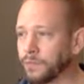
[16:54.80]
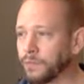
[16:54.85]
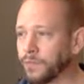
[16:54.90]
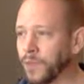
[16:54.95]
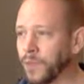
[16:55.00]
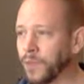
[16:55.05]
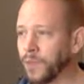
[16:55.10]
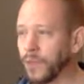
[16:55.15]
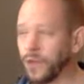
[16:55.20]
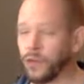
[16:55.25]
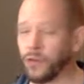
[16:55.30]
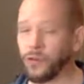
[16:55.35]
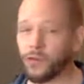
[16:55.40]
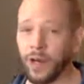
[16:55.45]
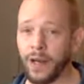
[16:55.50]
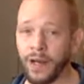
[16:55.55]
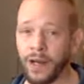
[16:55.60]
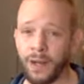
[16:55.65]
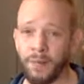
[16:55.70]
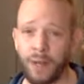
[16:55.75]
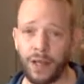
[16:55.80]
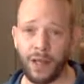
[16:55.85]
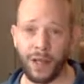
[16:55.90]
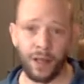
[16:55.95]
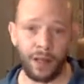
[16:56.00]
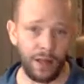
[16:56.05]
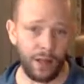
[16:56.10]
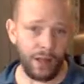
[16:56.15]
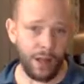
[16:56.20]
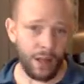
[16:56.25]
I've been crying my
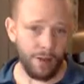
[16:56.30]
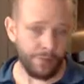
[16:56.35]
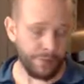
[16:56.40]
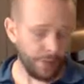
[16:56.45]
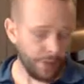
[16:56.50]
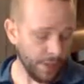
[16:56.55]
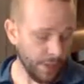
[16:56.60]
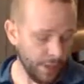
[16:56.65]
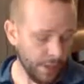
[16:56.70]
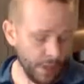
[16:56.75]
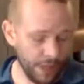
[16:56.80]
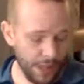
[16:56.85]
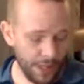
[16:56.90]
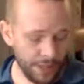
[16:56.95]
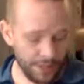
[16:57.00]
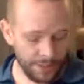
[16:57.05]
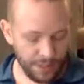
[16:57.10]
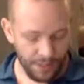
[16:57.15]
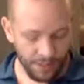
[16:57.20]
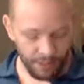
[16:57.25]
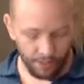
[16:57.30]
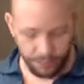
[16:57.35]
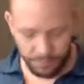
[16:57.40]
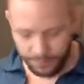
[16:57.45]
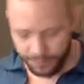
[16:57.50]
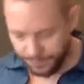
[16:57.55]
effing eyes out,